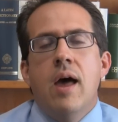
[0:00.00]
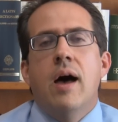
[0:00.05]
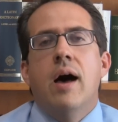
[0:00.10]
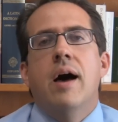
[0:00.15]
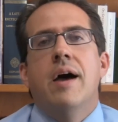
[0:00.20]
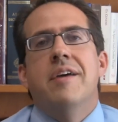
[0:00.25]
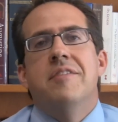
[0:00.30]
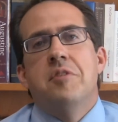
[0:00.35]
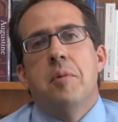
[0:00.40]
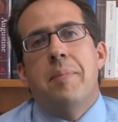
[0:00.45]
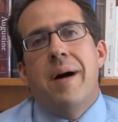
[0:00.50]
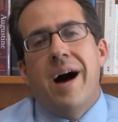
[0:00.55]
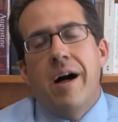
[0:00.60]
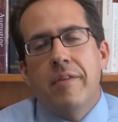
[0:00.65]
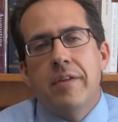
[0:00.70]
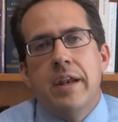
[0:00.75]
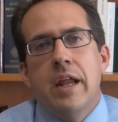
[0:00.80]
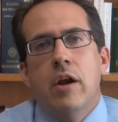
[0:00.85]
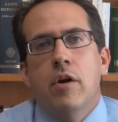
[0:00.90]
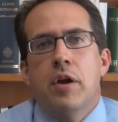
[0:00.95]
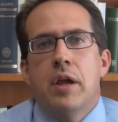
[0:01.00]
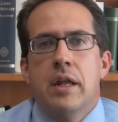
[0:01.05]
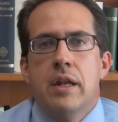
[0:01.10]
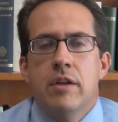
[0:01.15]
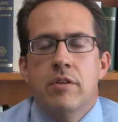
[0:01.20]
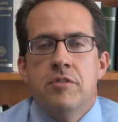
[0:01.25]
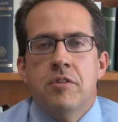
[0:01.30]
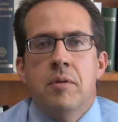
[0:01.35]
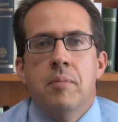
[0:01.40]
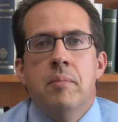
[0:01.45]
uh, is
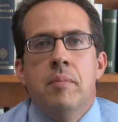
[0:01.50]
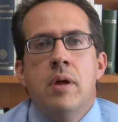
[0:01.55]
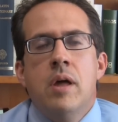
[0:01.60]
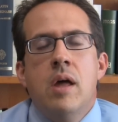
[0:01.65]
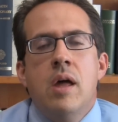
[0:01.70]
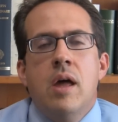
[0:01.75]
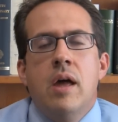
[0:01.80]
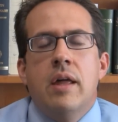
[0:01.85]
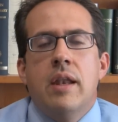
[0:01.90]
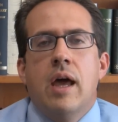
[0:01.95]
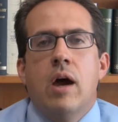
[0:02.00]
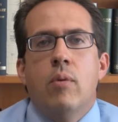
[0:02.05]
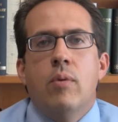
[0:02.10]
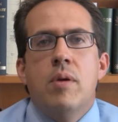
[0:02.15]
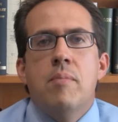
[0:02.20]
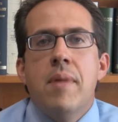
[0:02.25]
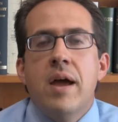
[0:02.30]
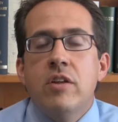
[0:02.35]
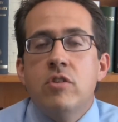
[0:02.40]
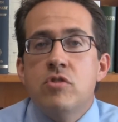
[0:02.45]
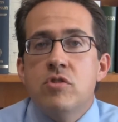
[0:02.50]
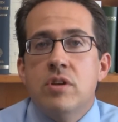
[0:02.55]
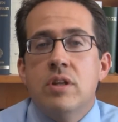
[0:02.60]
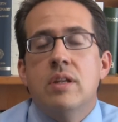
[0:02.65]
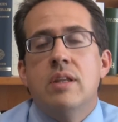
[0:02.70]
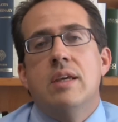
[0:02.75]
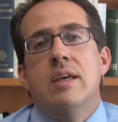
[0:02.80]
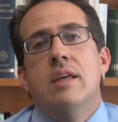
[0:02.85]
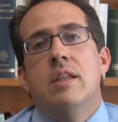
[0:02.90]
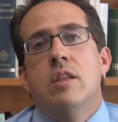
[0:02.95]
Apollinarianism. Now, we
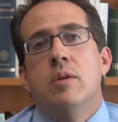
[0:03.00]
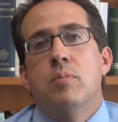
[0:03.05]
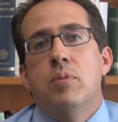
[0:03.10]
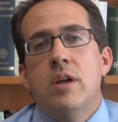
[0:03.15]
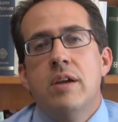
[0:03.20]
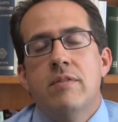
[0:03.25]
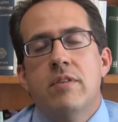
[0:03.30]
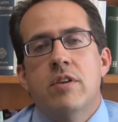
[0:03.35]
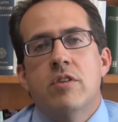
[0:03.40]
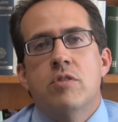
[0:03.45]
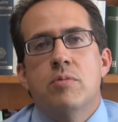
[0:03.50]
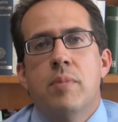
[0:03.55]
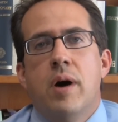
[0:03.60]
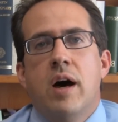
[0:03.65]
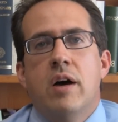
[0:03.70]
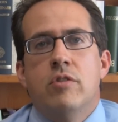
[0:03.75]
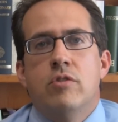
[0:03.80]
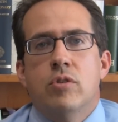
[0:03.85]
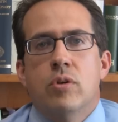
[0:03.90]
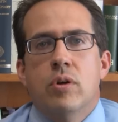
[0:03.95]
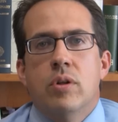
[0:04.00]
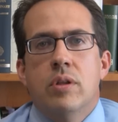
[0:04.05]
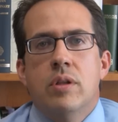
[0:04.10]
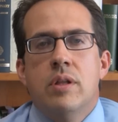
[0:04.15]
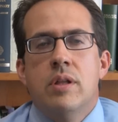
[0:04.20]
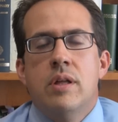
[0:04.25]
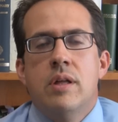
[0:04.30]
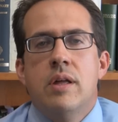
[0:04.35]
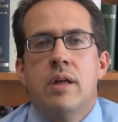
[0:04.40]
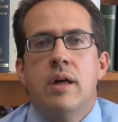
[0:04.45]
mentioned in the previous module
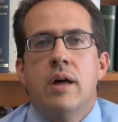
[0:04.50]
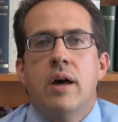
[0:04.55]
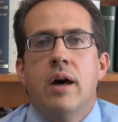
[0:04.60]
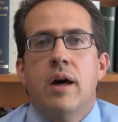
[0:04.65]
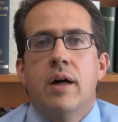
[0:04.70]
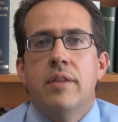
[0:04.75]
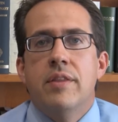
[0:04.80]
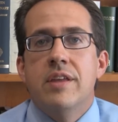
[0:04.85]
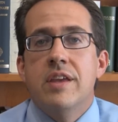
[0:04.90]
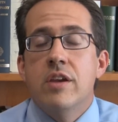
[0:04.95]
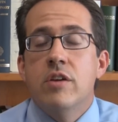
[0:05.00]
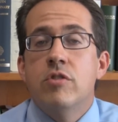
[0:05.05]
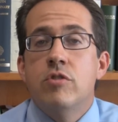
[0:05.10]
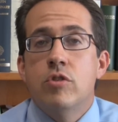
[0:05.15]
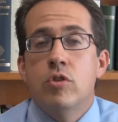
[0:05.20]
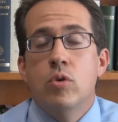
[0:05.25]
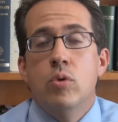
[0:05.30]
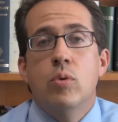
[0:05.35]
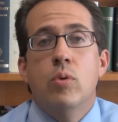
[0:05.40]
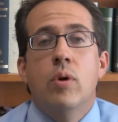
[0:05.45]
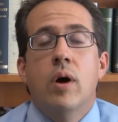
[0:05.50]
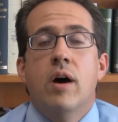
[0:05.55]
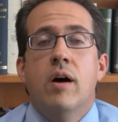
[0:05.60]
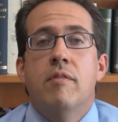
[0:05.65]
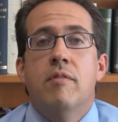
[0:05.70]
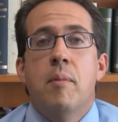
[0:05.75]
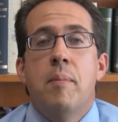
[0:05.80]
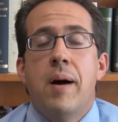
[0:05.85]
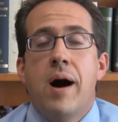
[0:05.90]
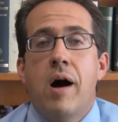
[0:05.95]
uh, the issue
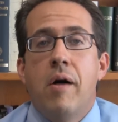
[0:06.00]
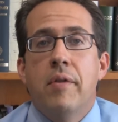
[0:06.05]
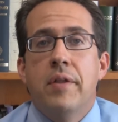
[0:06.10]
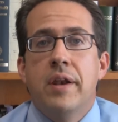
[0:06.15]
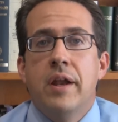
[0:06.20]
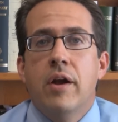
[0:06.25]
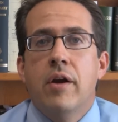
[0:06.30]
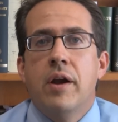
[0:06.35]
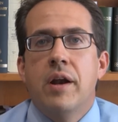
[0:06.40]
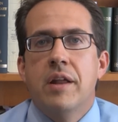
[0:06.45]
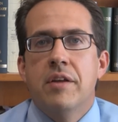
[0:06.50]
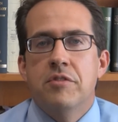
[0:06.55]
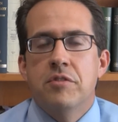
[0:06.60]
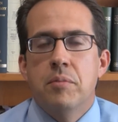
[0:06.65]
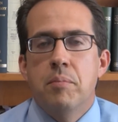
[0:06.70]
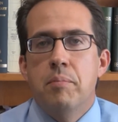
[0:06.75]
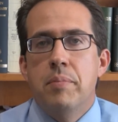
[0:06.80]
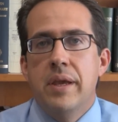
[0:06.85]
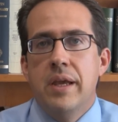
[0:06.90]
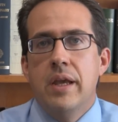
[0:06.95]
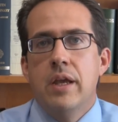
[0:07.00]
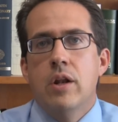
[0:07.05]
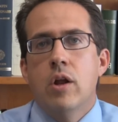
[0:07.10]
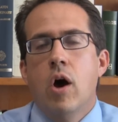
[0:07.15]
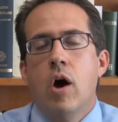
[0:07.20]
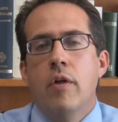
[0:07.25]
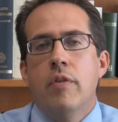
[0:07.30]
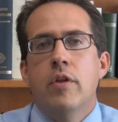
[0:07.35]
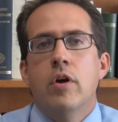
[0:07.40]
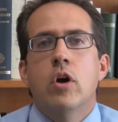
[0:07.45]
of Apollinarianism being
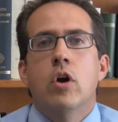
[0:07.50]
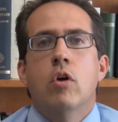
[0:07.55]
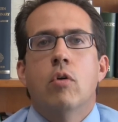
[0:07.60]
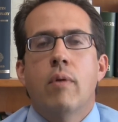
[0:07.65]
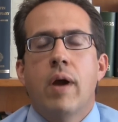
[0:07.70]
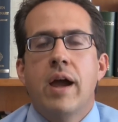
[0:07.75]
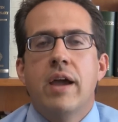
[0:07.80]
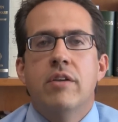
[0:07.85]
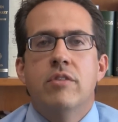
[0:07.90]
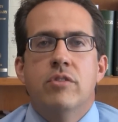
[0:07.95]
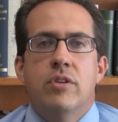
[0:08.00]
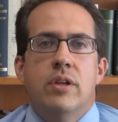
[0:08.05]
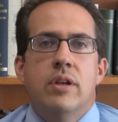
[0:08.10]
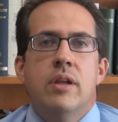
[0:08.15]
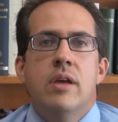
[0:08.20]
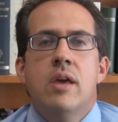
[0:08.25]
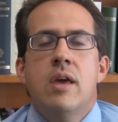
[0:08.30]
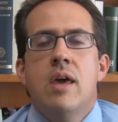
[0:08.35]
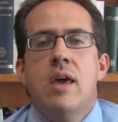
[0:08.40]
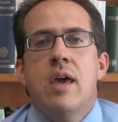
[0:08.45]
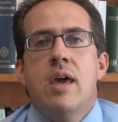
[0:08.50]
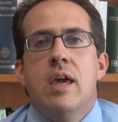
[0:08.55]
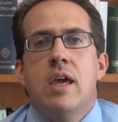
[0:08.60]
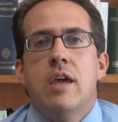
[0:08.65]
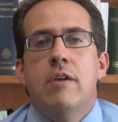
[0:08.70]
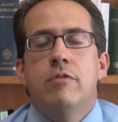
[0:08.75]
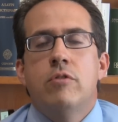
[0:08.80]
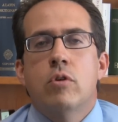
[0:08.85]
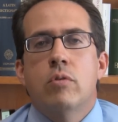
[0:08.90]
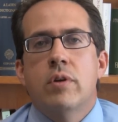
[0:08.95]
on the horizon.
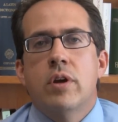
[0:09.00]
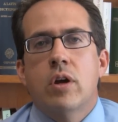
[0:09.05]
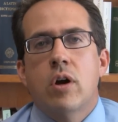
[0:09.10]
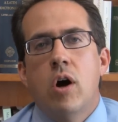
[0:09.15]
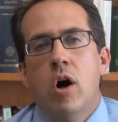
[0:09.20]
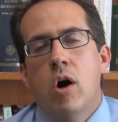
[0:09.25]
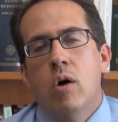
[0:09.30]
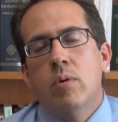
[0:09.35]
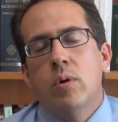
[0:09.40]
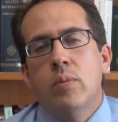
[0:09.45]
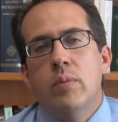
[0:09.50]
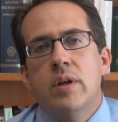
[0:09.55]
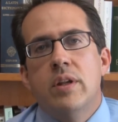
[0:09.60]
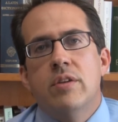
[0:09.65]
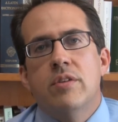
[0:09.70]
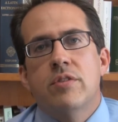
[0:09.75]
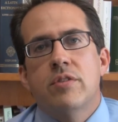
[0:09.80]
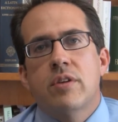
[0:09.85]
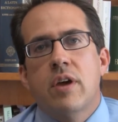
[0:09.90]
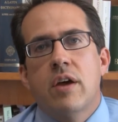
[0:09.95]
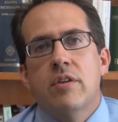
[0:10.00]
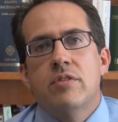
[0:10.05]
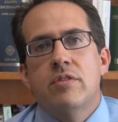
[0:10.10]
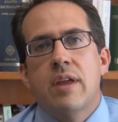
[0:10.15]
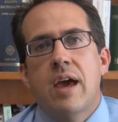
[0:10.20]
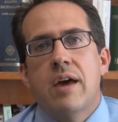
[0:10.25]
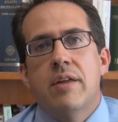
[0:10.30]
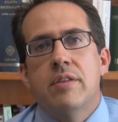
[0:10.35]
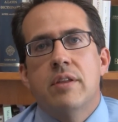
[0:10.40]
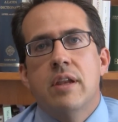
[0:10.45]
If you'll recall, when we
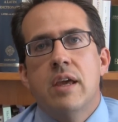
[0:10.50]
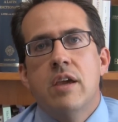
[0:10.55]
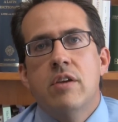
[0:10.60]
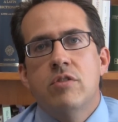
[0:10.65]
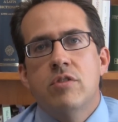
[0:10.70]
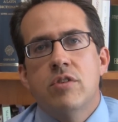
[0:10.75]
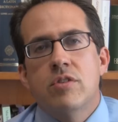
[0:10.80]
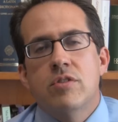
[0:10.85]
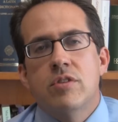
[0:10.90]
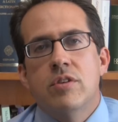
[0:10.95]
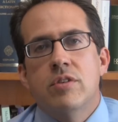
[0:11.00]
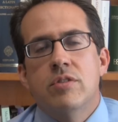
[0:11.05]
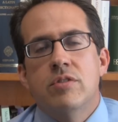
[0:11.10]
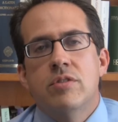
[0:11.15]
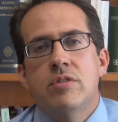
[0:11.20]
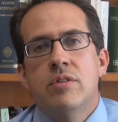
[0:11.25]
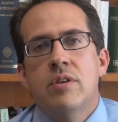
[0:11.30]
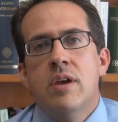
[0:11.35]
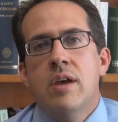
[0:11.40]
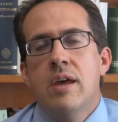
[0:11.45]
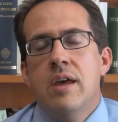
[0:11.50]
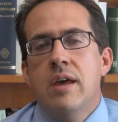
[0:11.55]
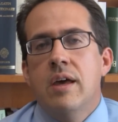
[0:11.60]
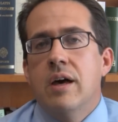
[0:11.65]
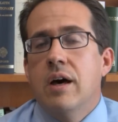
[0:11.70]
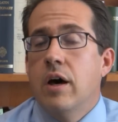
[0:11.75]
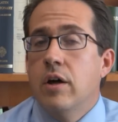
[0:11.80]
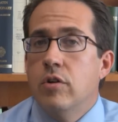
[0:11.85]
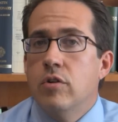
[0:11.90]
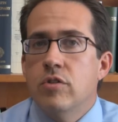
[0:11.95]
discussed Athanasius's
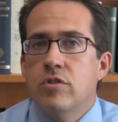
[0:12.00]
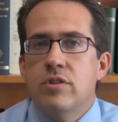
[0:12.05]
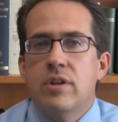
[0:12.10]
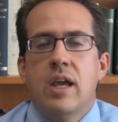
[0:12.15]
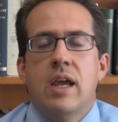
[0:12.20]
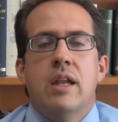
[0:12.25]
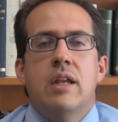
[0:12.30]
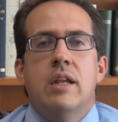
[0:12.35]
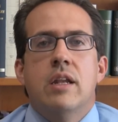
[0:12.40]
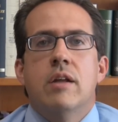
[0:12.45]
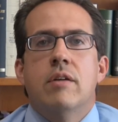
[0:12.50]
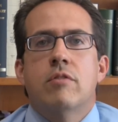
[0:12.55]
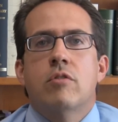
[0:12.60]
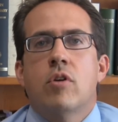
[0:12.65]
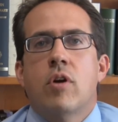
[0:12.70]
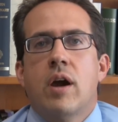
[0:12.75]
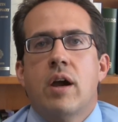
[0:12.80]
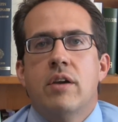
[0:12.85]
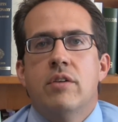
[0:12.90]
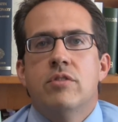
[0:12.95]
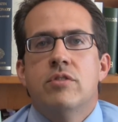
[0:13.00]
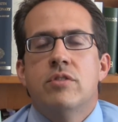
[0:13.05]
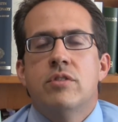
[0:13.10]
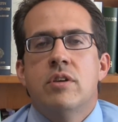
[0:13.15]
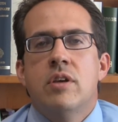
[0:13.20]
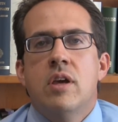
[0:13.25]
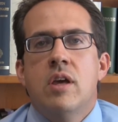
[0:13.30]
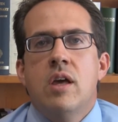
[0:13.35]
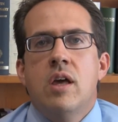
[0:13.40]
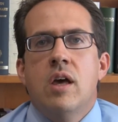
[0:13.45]
understanding of Christ,
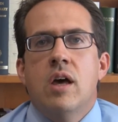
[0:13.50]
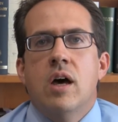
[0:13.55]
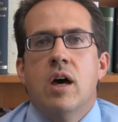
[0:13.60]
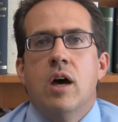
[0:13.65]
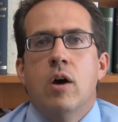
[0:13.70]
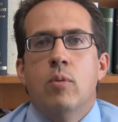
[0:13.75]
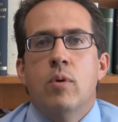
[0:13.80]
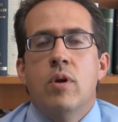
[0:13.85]
uh,